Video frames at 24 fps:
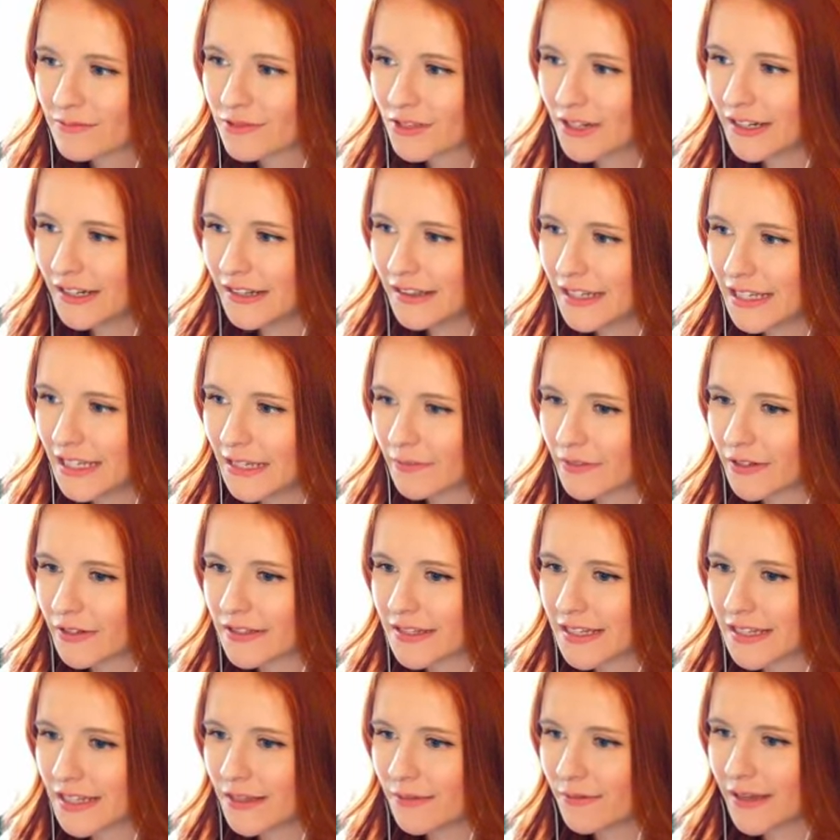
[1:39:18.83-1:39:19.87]
didn't think if there's
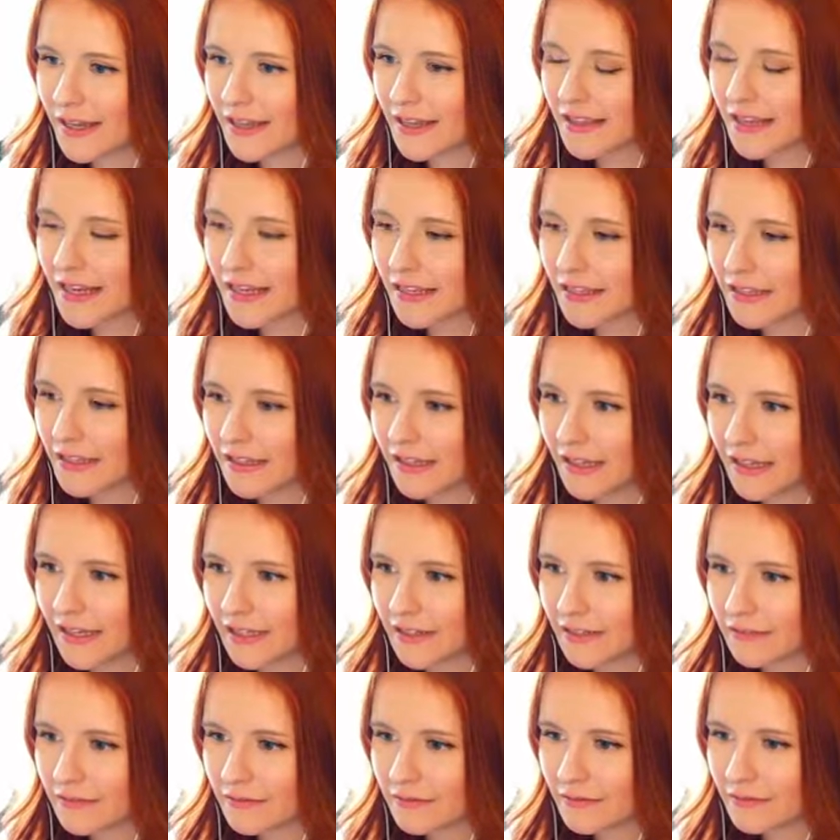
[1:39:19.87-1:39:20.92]
any way that I could
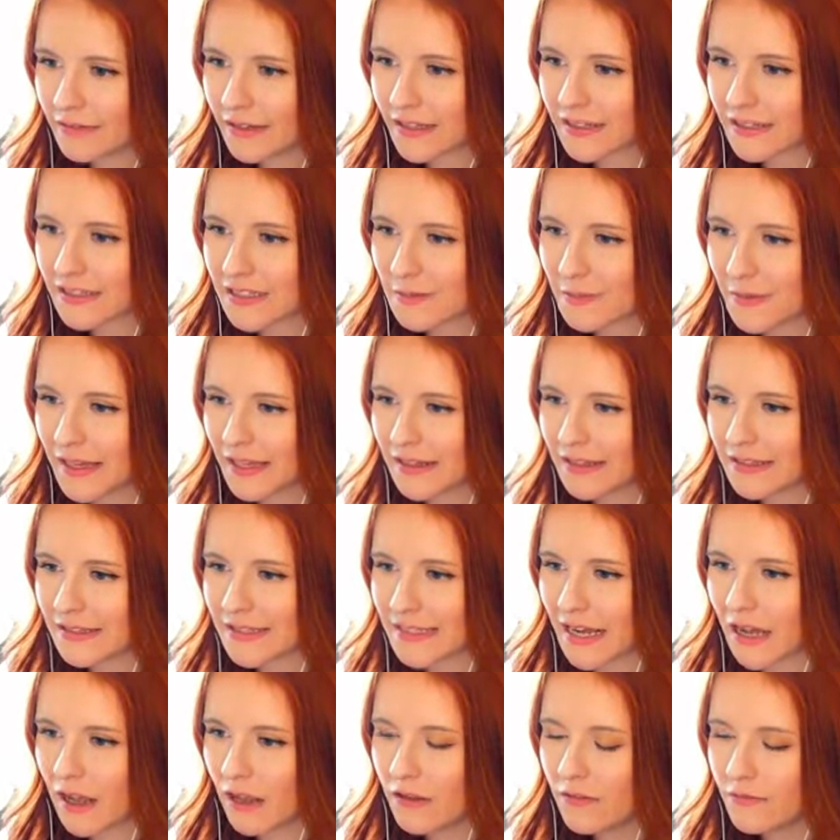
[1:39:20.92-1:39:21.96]
like expand this
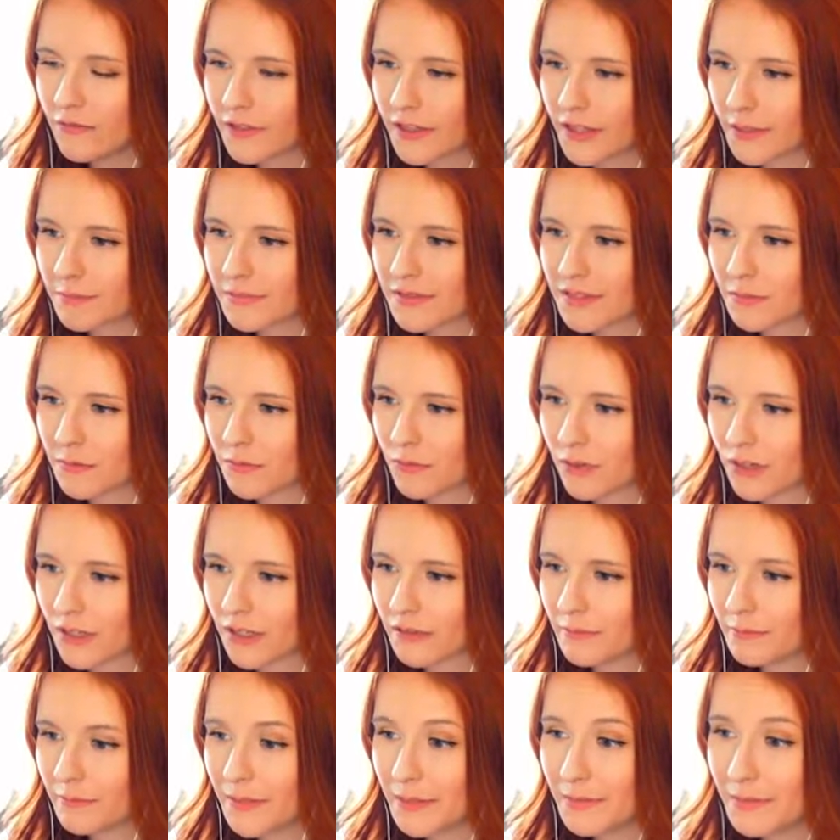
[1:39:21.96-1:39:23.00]
out for them some
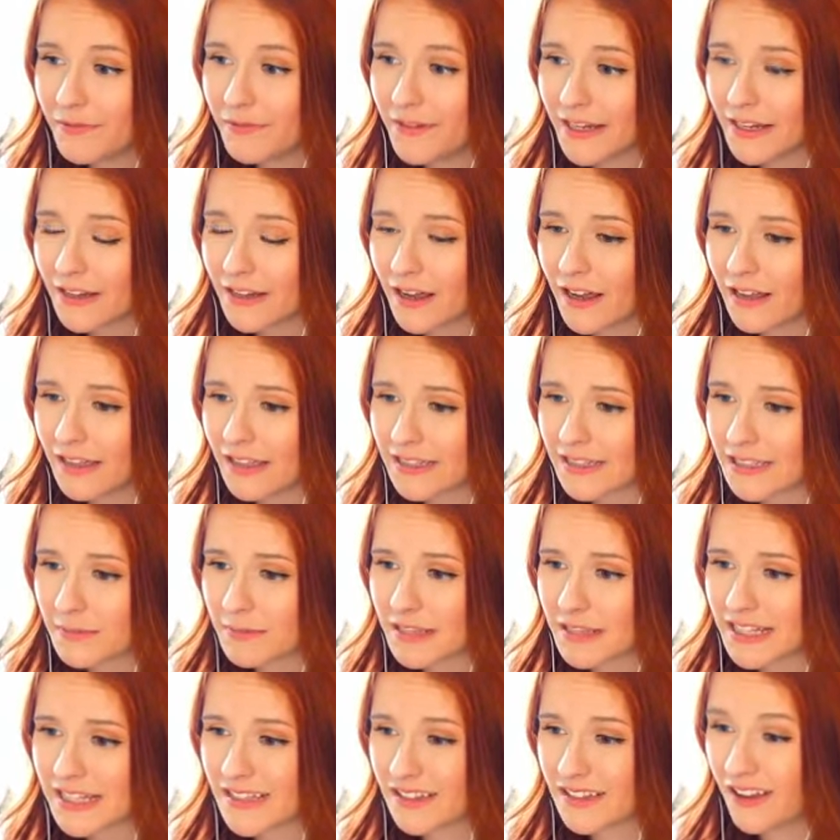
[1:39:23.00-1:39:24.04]
more. Maybe if I got like some of
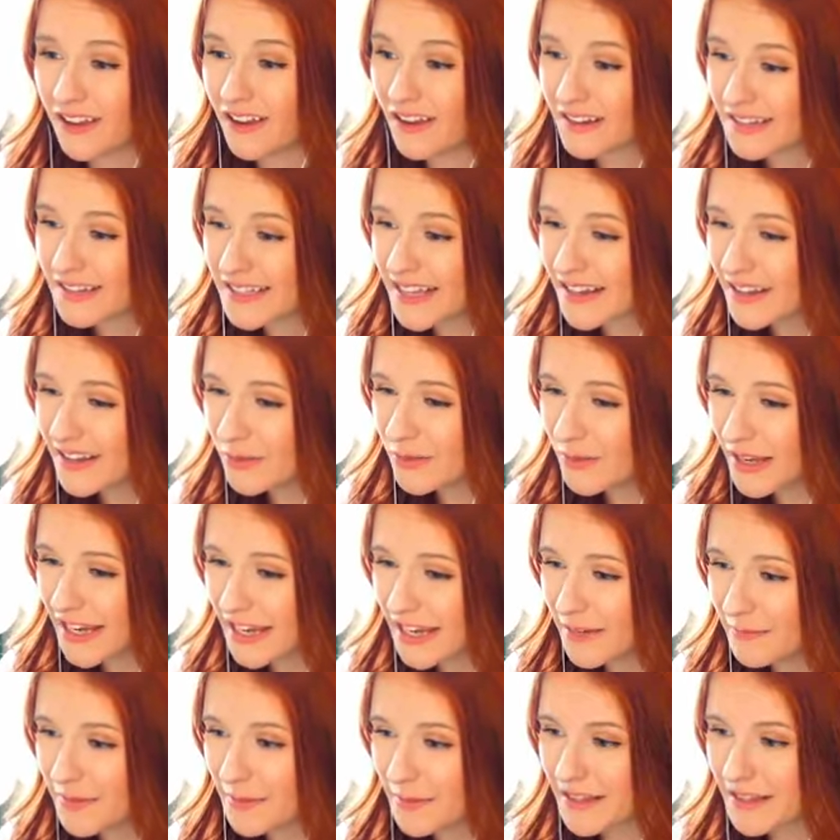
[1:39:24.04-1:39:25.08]
these logs out of the
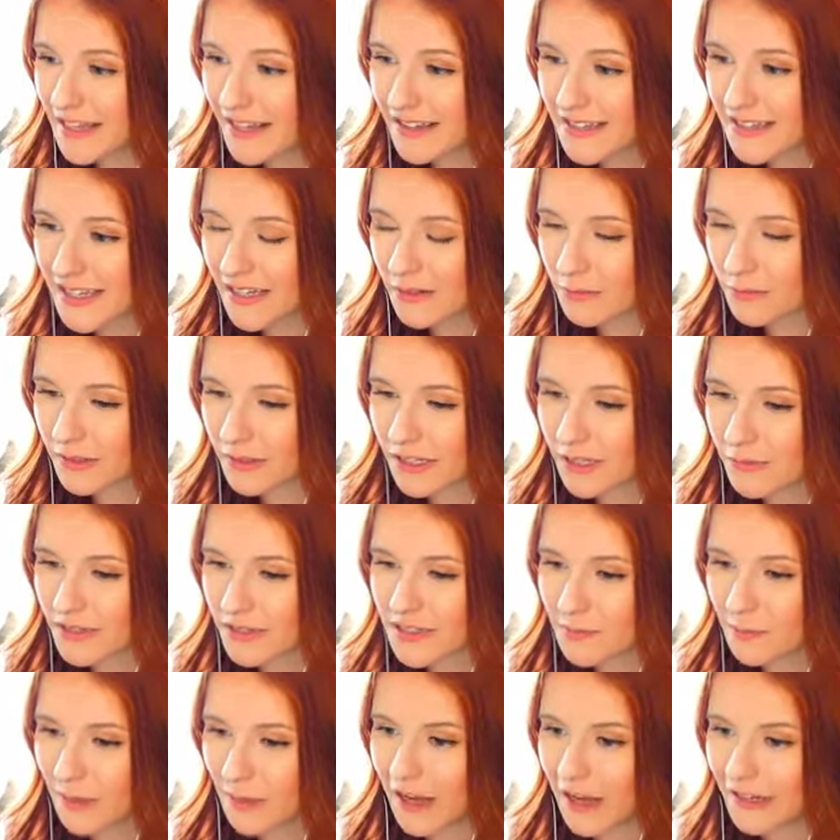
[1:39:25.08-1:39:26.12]
way, maybe that's like really
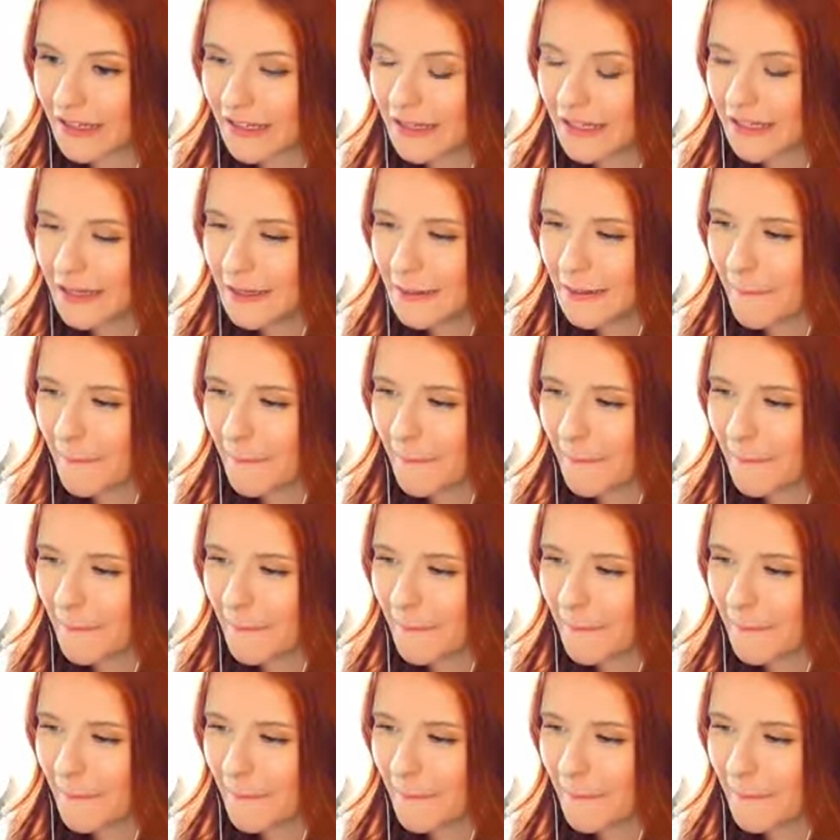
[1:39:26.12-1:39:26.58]
what's blocking it.